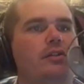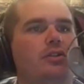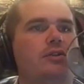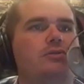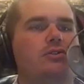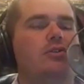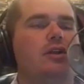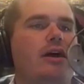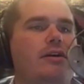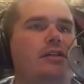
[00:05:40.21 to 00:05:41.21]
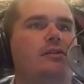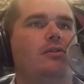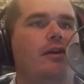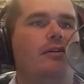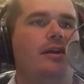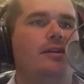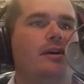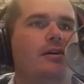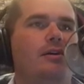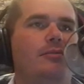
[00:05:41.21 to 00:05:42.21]
The tree was growing out in the water, and I
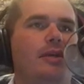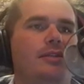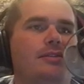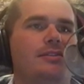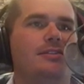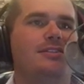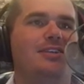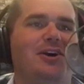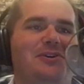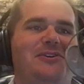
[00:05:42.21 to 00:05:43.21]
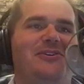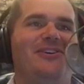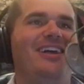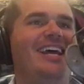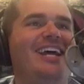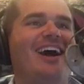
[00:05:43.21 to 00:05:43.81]
thought, oh man, this is so cool.